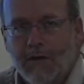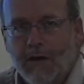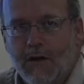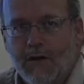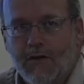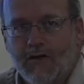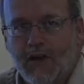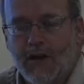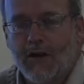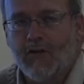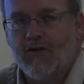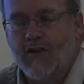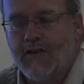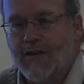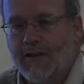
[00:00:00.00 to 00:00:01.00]
There's an
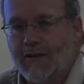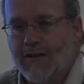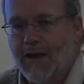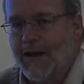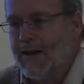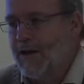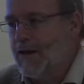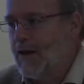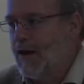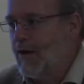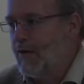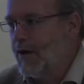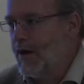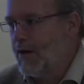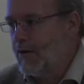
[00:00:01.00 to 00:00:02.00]
energy think tank in
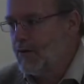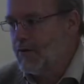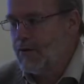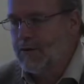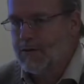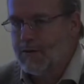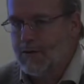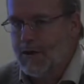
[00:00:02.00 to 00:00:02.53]
Colorado that